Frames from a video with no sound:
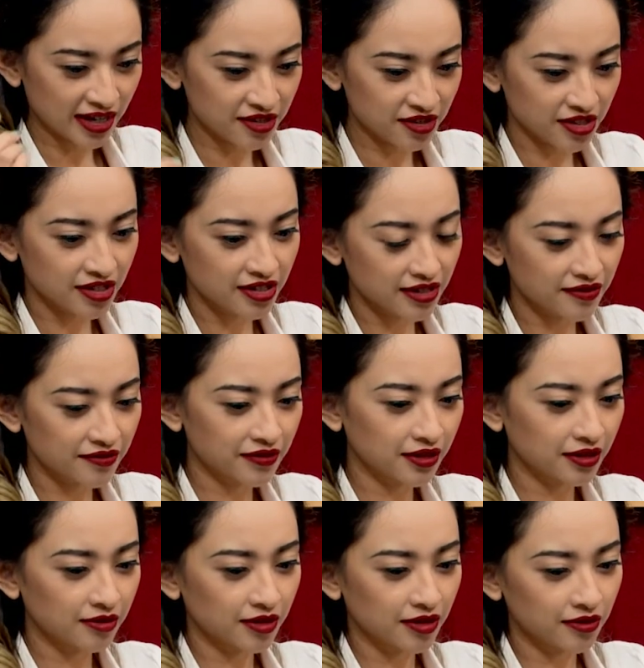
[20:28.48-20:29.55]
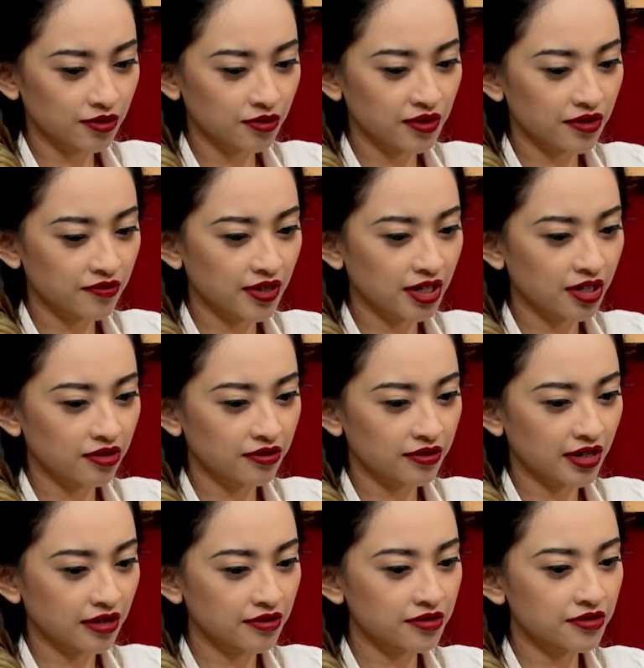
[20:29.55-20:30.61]
I started doing radio
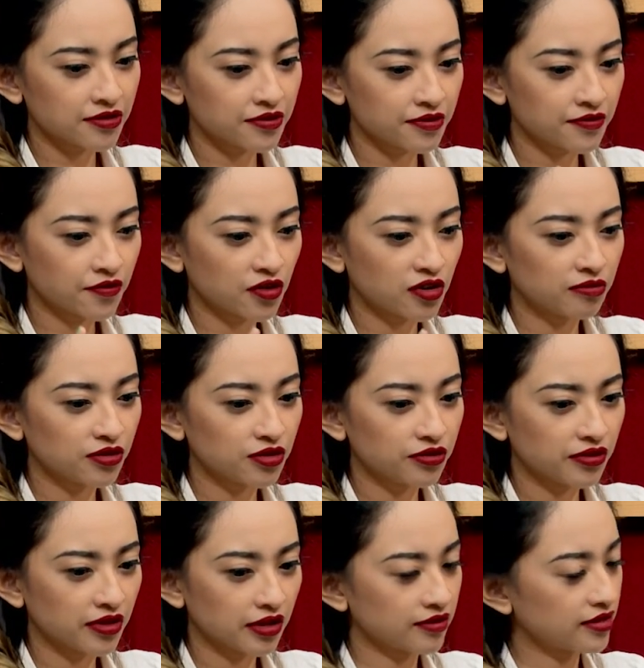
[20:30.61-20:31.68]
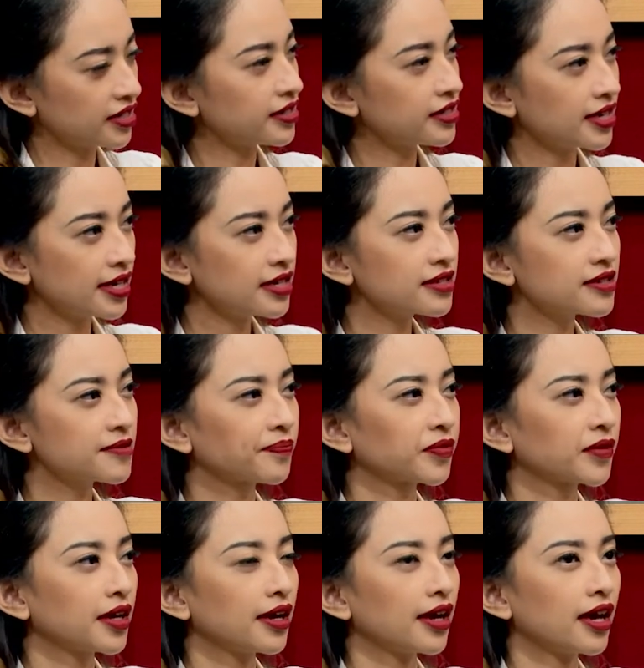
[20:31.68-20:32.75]
announcer from 2006,
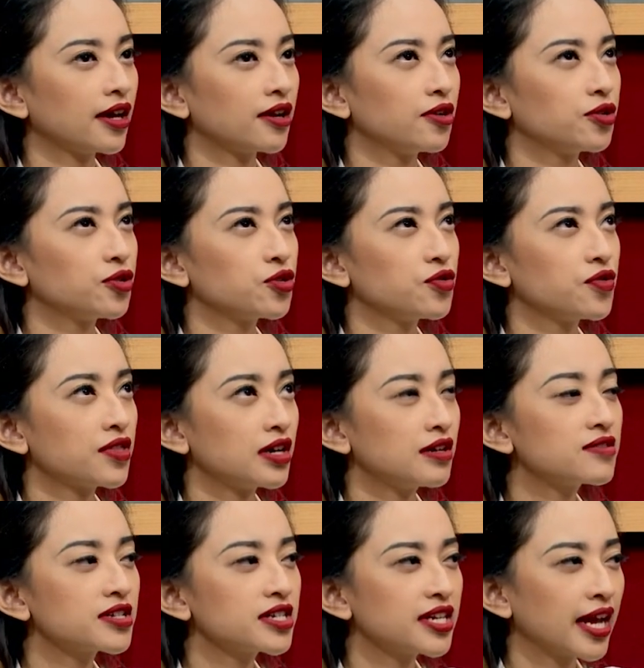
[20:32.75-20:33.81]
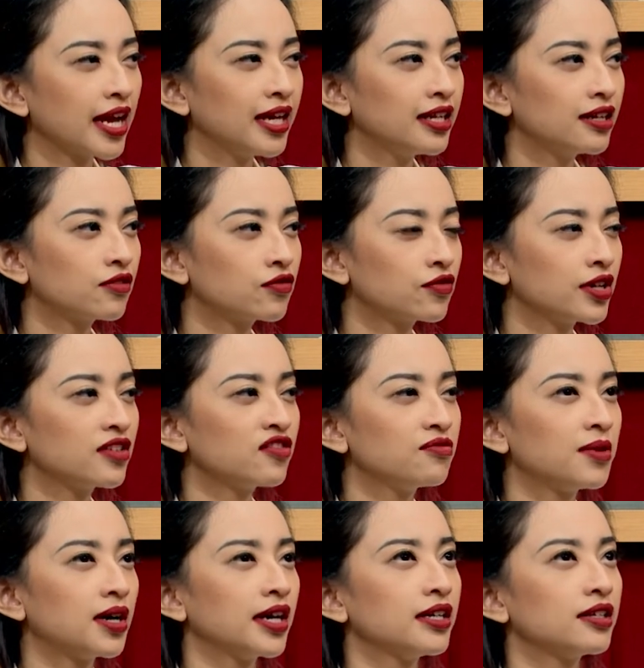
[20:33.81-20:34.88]
and on 2008, a friend of
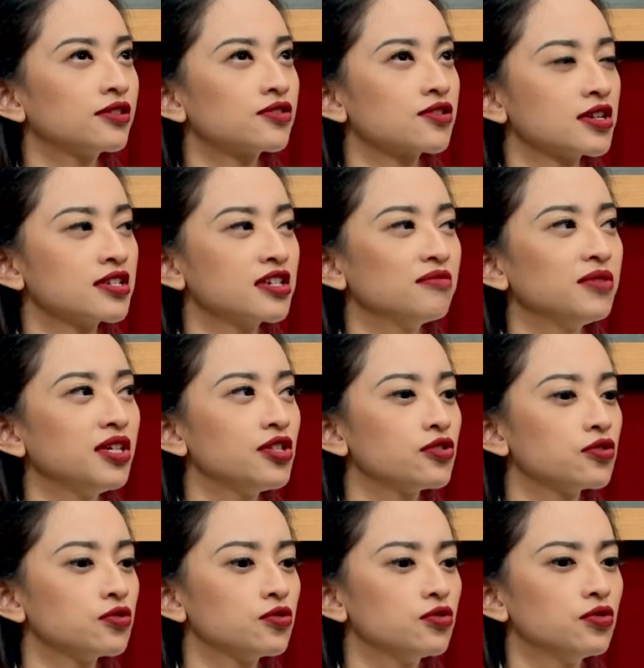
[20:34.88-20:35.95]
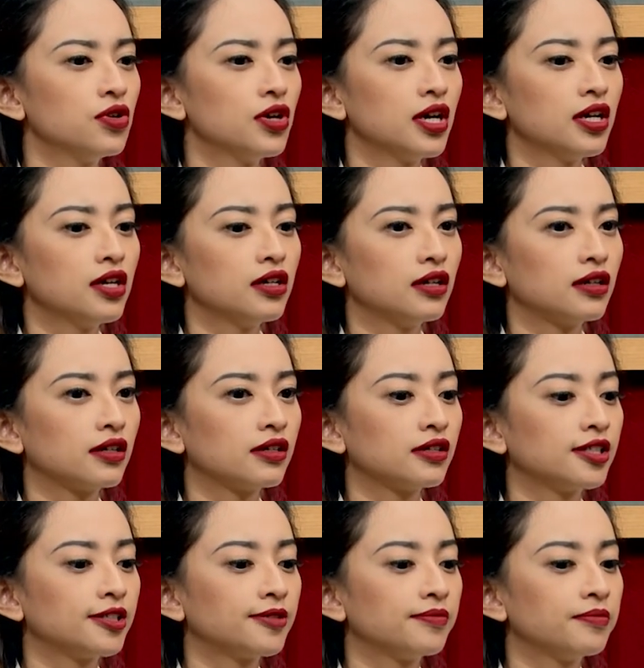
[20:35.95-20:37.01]
mine trusted me to
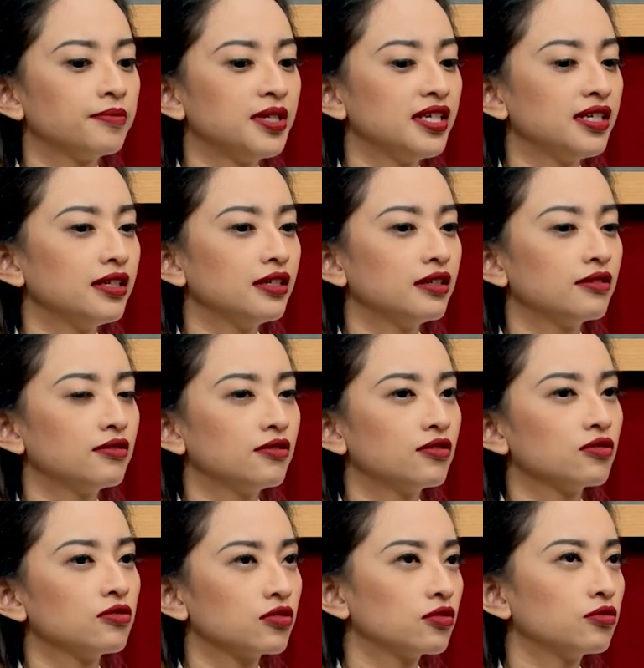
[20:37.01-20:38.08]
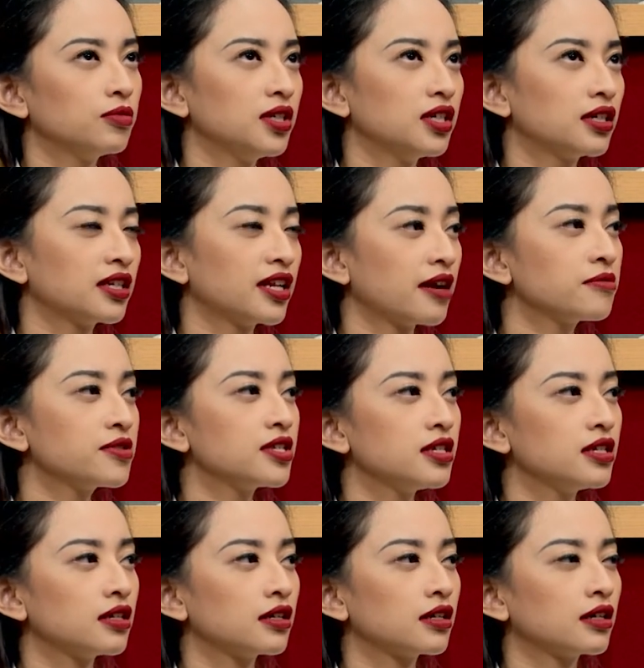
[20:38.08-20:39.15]
uh, be to, to be an
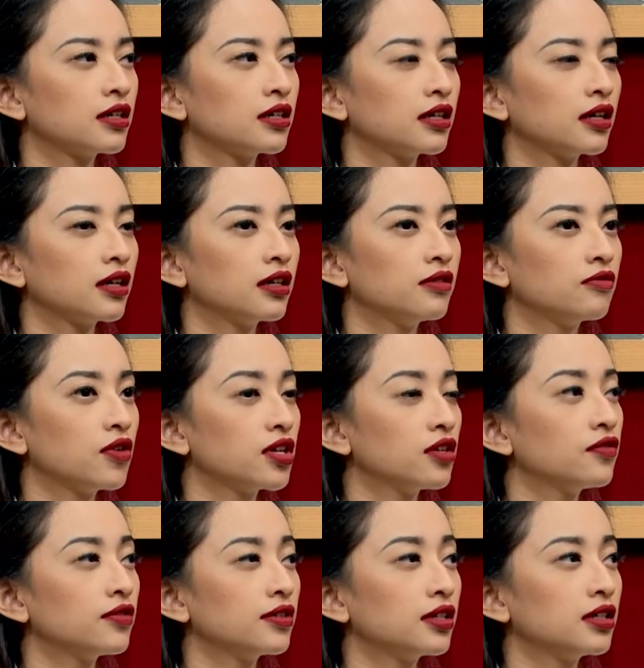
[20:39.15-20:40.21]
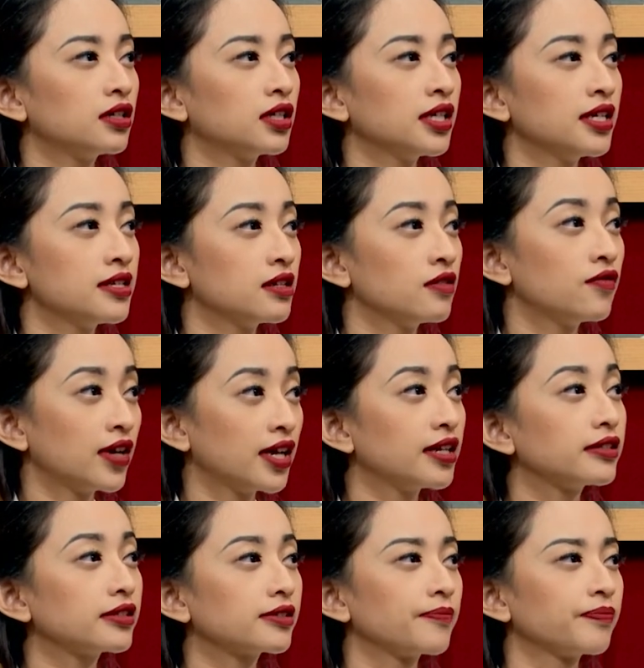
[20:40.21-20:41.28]
MC uh, in one of uh, his
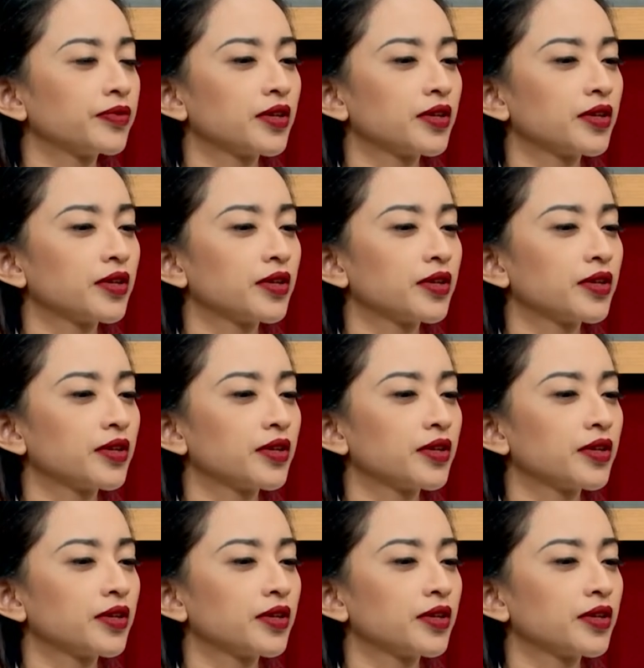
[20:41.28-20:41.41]
events.